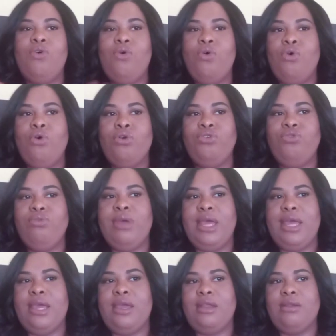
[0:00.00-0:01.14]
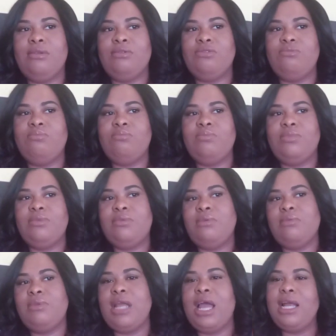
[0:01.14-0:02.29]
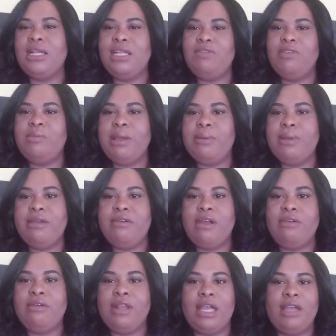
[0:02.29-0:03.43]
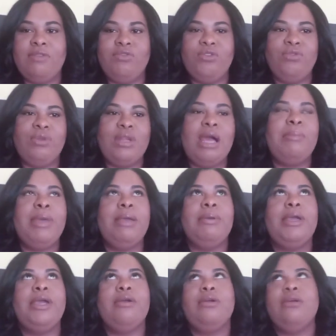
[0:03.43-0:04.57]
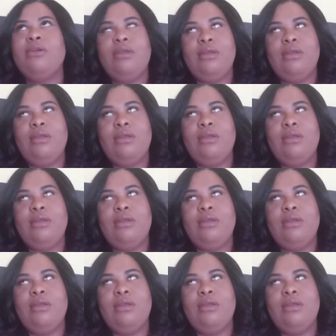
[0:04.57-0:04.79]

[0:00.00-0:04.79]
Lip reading: Or you can not leave your baby hair out. Like if you, not baby hair,